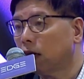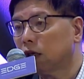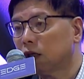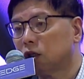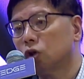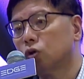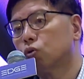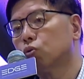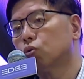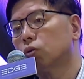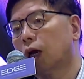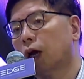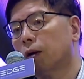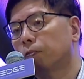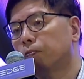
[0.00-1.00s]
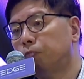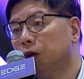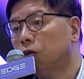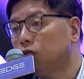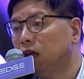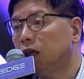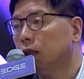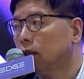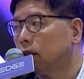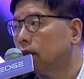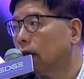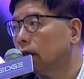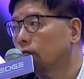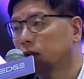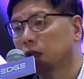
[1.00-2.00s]
you from
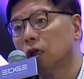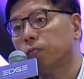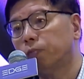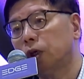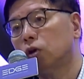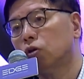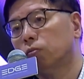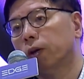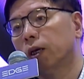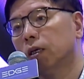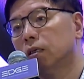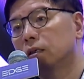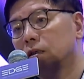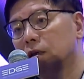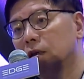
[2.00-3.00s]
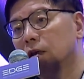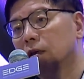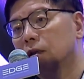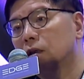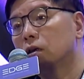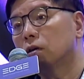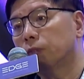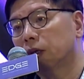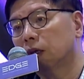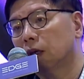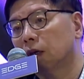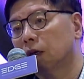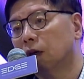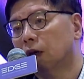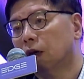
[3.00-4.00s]
money laundering, and we need
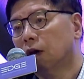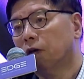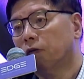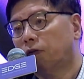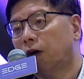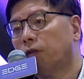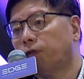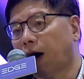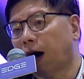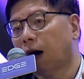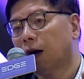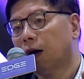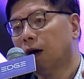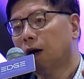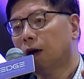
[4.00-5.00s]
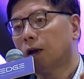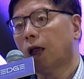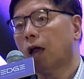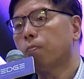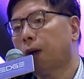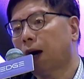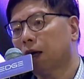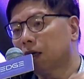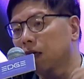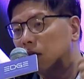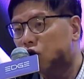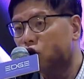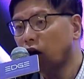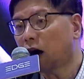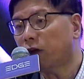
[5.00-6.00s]
blockchain technology to
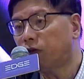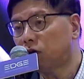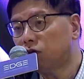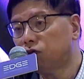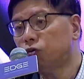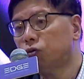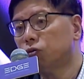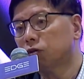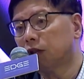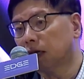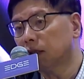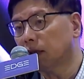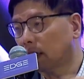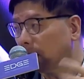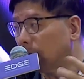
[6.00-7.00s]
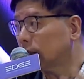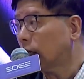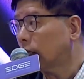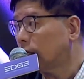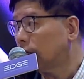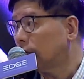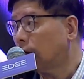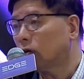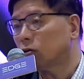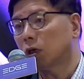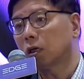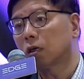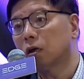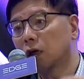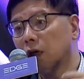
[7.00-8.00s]
build in a special approach.
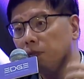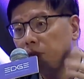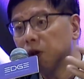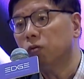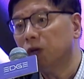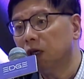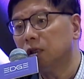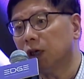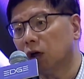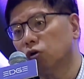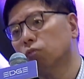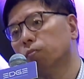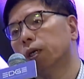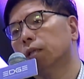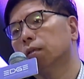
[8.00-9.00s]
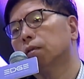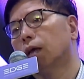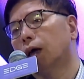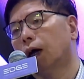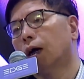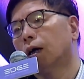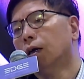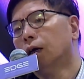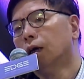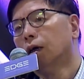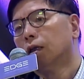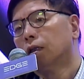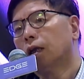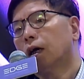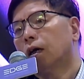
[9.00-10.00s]
For example, we
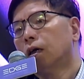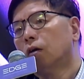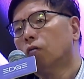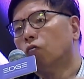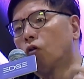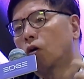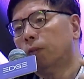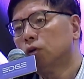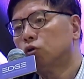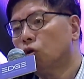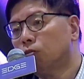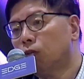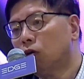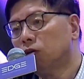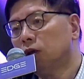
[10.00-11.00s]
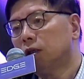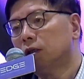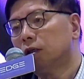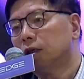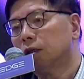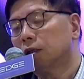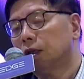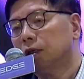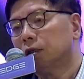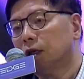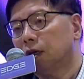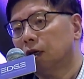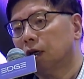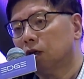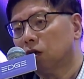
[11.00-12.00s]
can build in the travel rule,
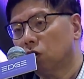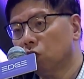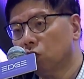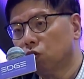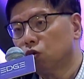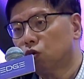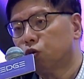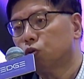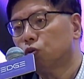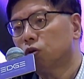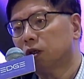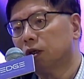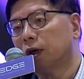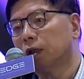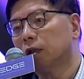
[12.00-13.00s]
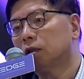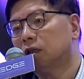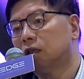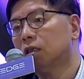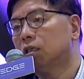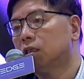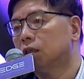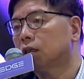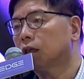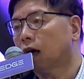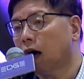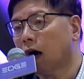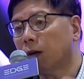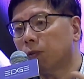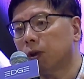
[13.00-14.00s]
right? And for
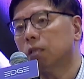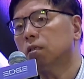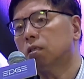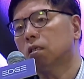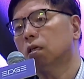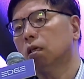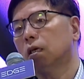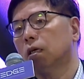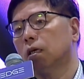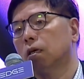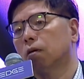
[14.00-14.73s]
traders,